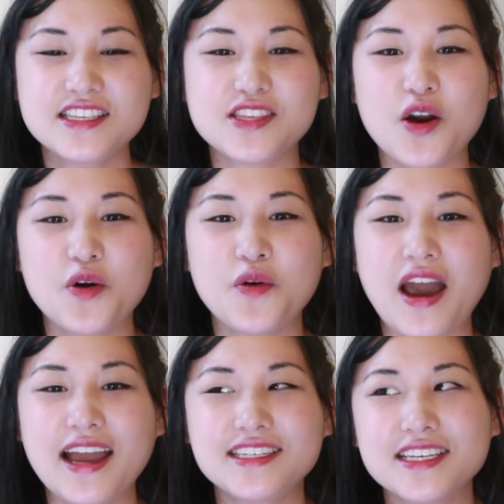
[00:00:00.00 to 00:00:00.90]

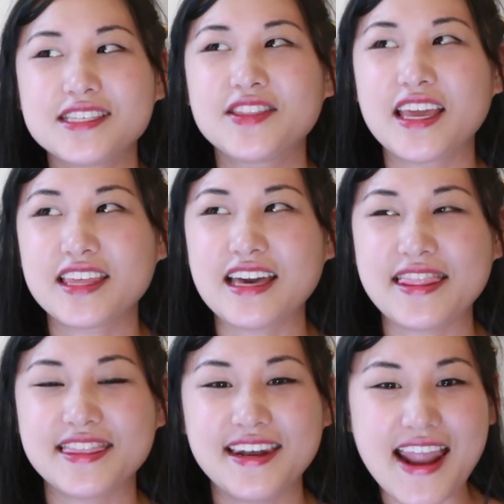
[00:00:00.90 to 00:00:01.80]
So I just think
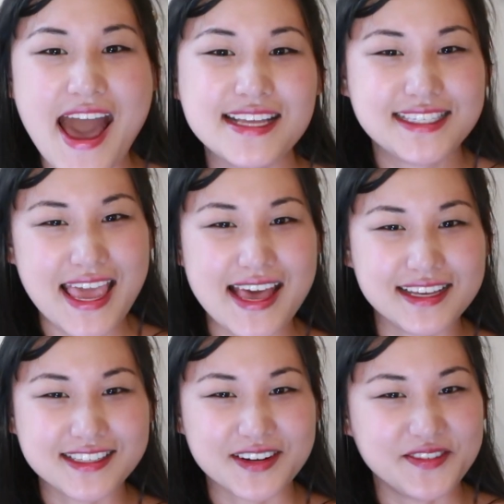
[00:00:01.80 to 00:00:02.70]
that the 9 tails